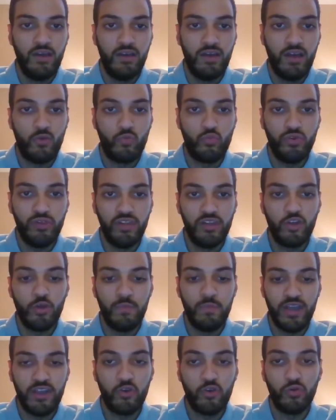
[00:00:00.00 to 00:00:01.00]
It really could
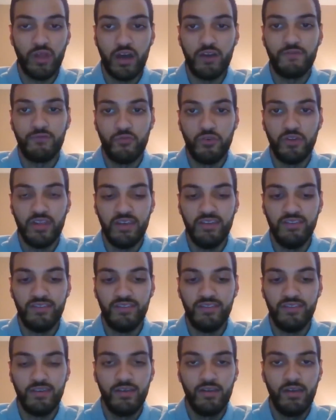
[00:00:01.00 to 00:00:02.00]
make your life really
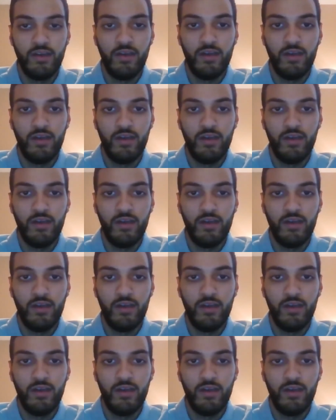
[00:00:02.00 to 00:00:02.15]
easy